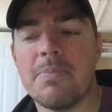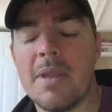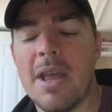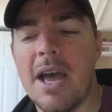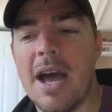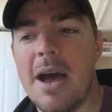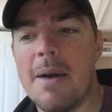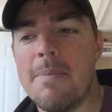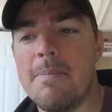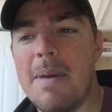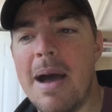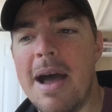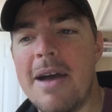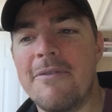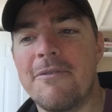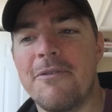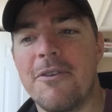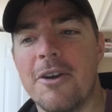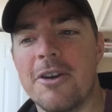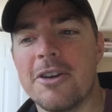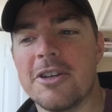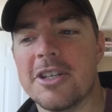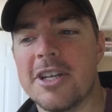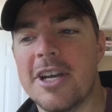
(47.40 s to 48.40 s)
My
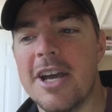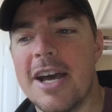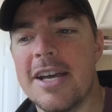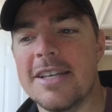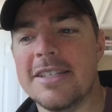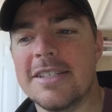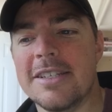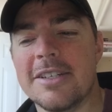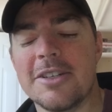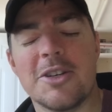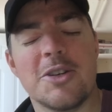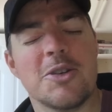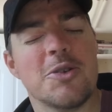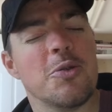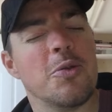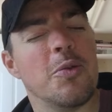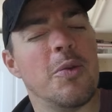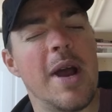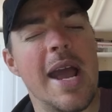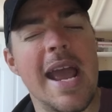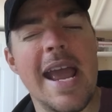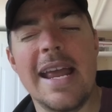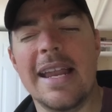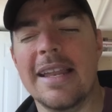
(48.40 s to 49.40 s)
first cousin,
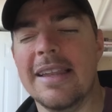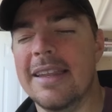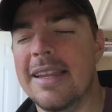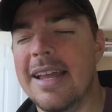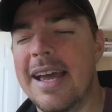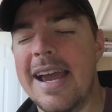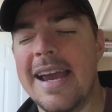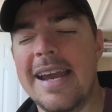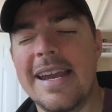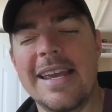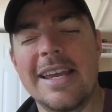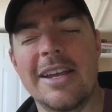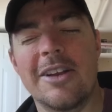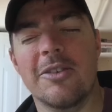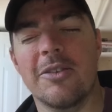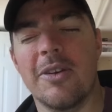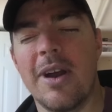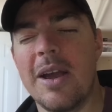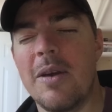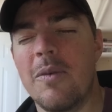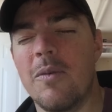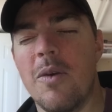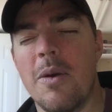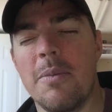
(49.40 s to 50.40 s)
great lady,
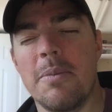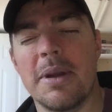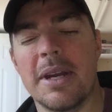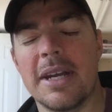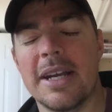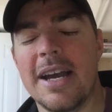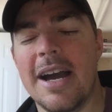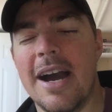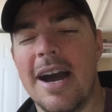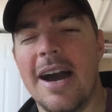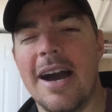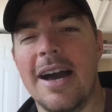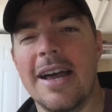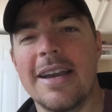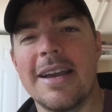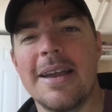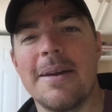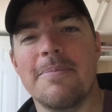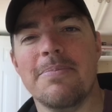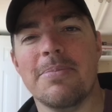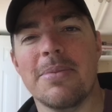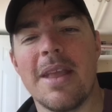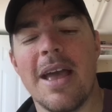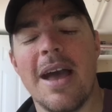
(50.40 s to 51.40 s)
great woman of
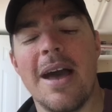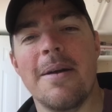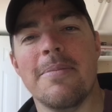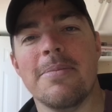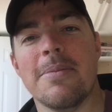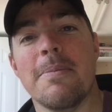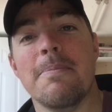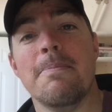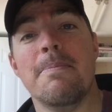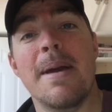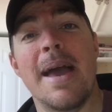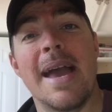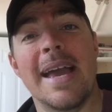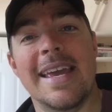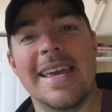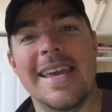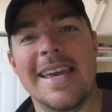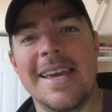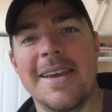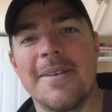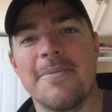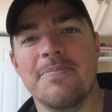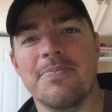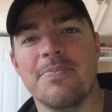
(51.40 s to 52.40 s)
God,
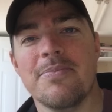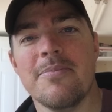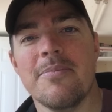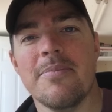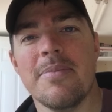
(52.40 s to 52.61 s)
Becky,